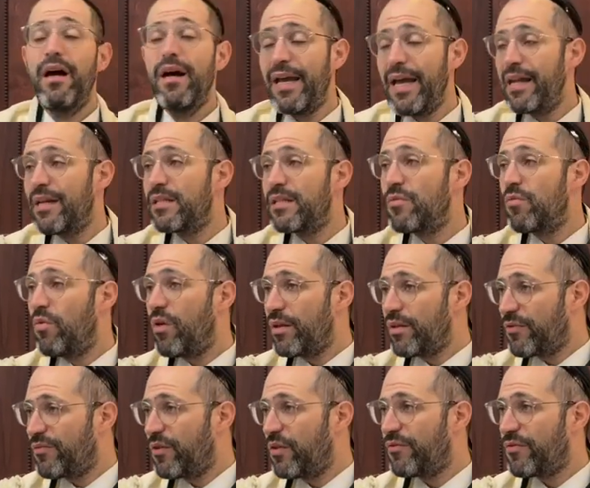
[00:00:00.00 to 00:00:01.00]
Again, it's
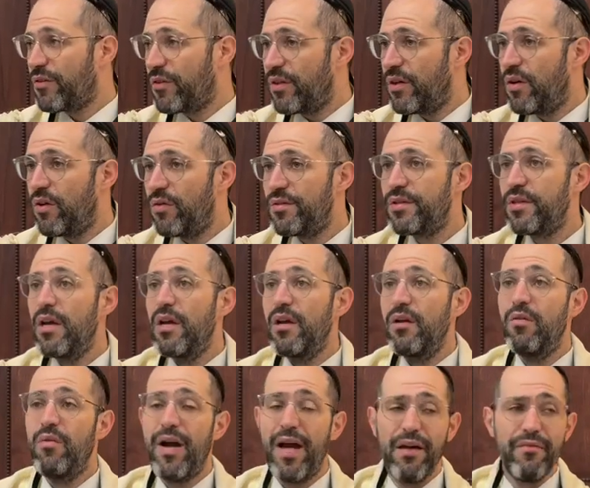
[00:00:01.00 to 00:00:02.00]
wonderful for those
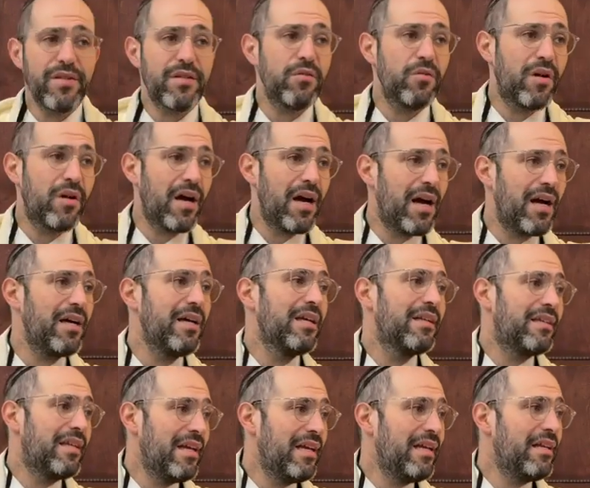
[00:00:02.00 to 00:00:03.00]
who have a sukkah
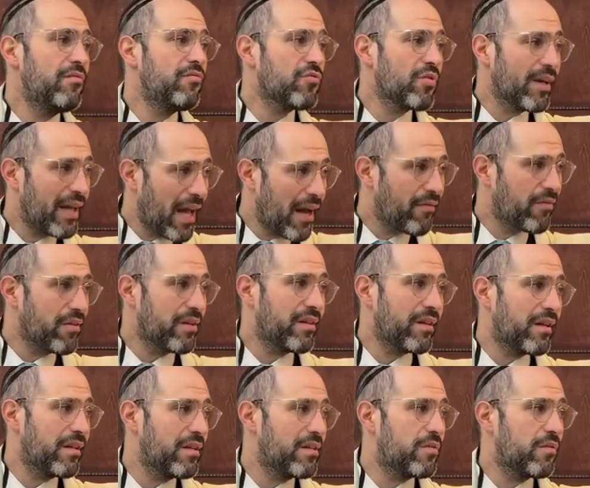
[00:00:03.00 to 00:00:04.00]
to eat and drink
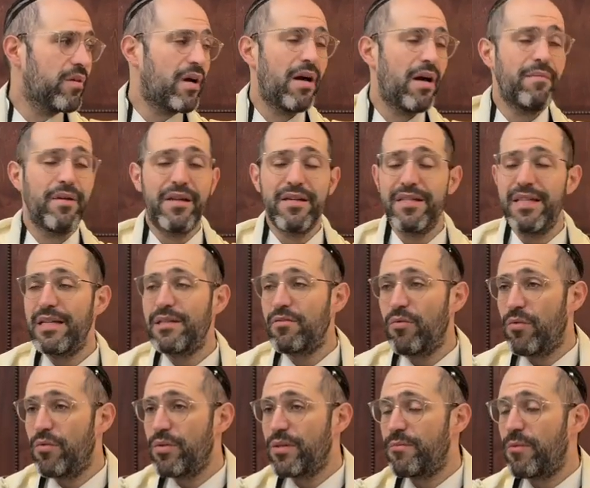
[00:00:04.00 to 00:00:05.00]
everything in the sukkah because
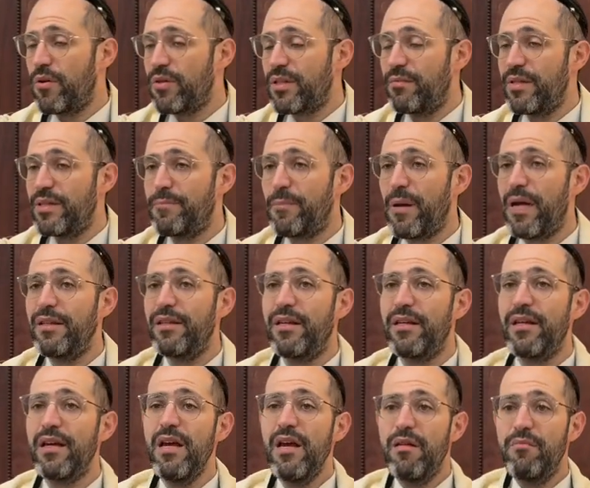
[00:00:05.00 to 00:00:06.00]
that's where we're supposed to be
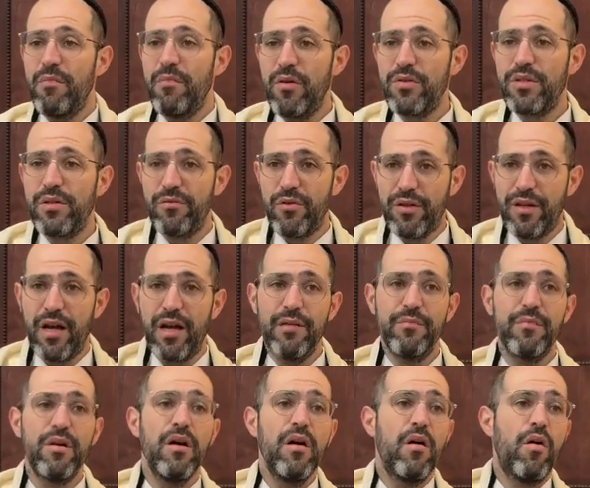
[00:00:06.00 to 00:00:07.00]
spending most of our
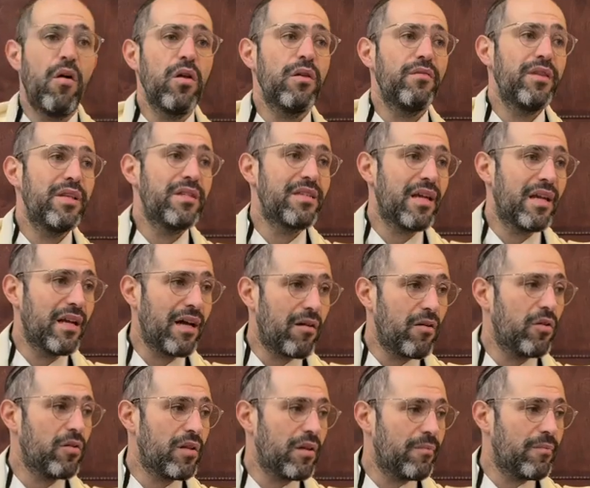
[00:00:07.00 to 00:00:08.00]
time. All of these
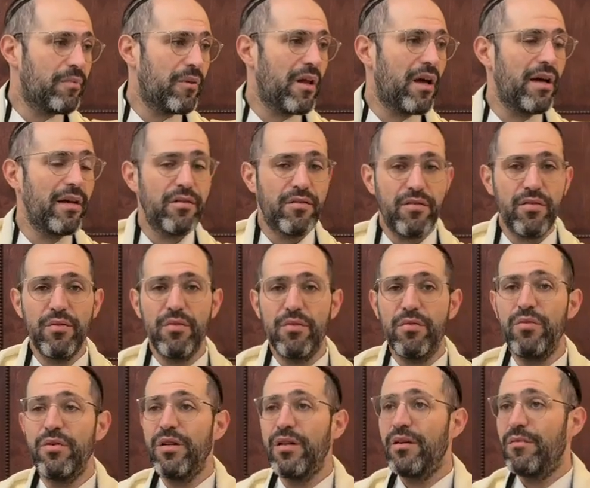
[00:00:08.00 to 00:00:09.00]
halachot apply
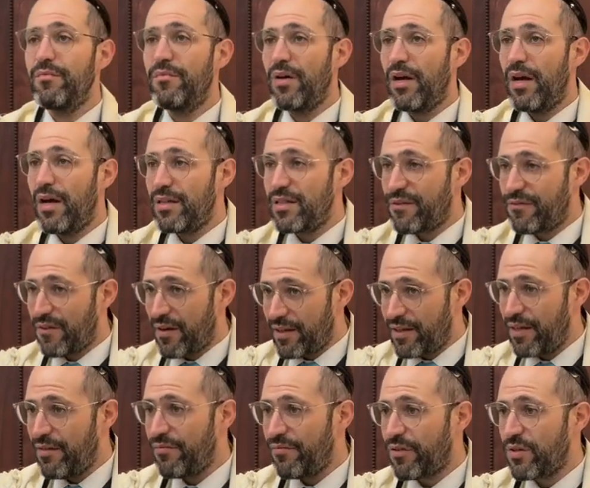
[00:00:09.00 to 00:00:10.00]
to
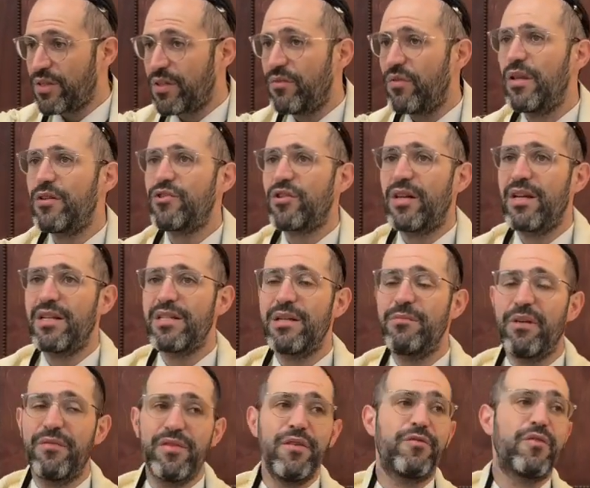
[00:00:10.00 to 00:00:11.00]
Sfaradim, first of all.
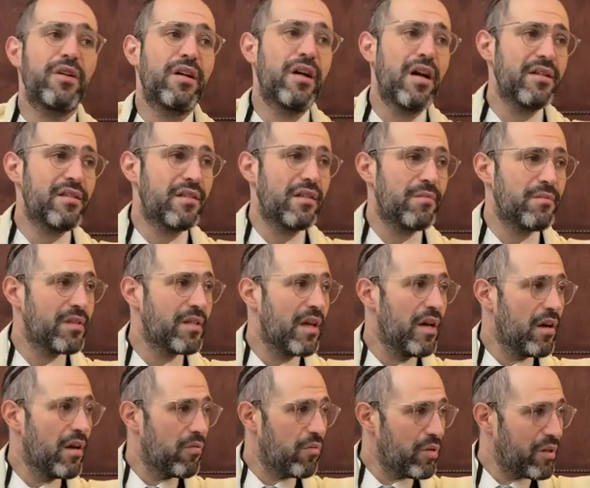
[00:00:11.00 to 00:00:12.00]
Ashkenazim have different customs.
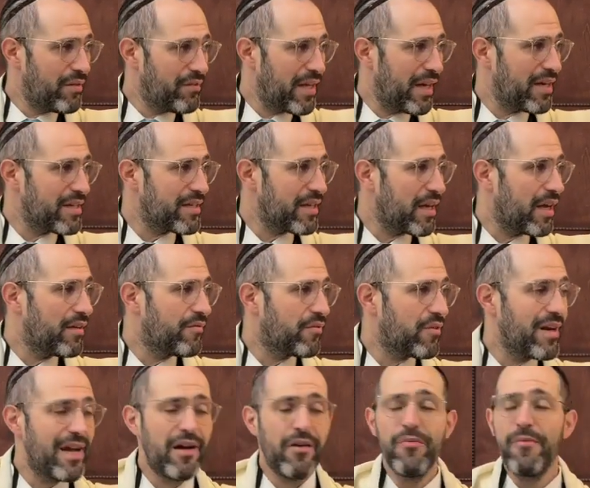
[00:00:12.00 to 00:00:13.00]
We'll leave that aside
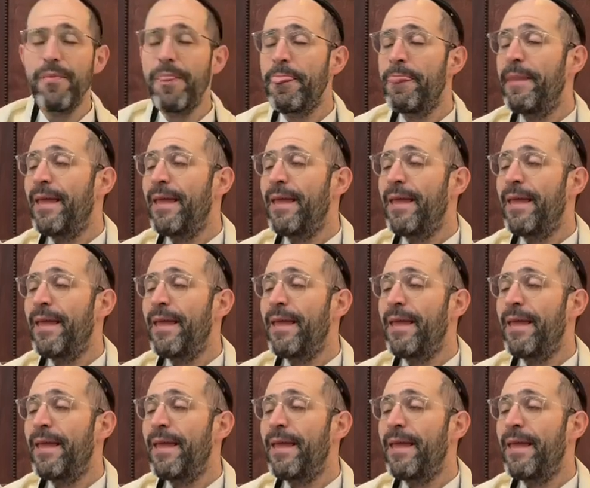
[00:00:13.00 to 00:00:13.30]
for now.